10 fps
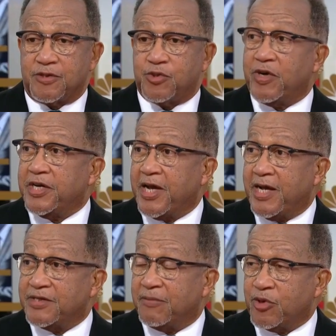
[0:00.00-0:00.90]

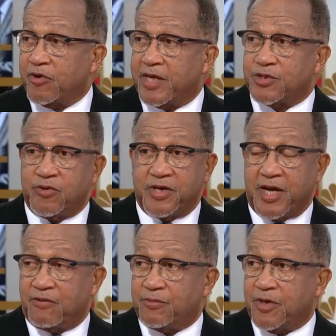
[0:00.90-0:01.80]
29 Democrats,
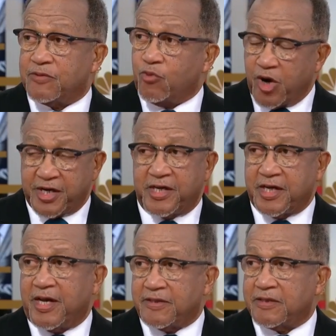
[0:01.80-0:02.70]
29 Republicans, working
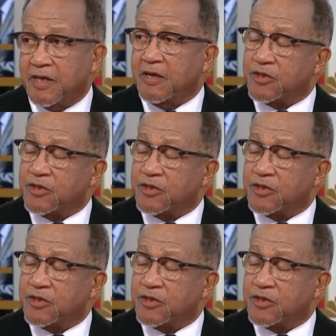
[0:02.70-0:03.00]
together.